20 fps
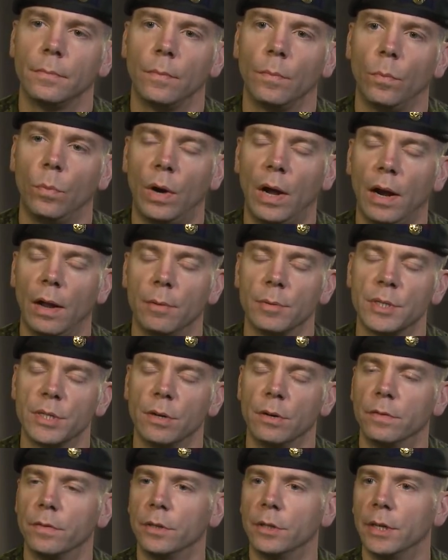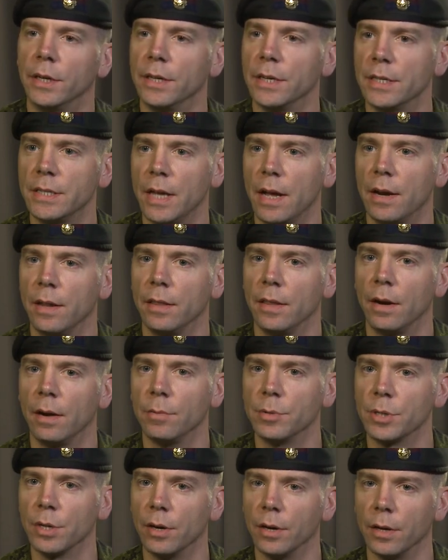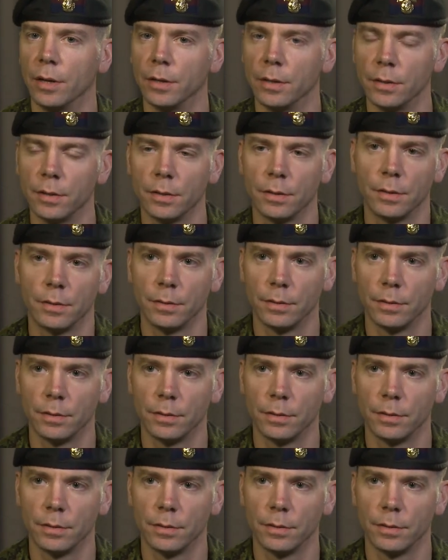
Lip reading: While I was over, I decided that I was going to